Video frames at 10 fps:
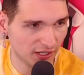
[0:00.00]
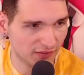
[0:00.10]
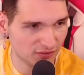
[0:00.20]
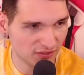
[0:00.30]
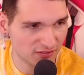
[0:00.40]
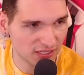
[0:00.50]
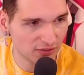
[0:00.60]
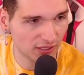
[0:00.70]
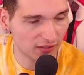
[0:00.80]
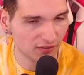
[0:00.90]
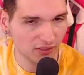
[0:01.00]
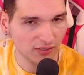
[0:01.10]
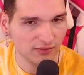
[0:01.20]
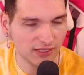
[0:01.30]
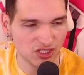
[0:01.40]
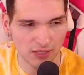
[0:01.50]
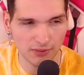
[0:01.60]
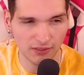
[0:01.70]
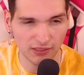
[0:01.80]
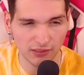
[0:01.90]
and there's a secret that
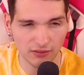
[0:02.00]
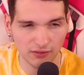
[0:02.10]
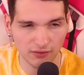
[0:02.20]
Jamie Lynn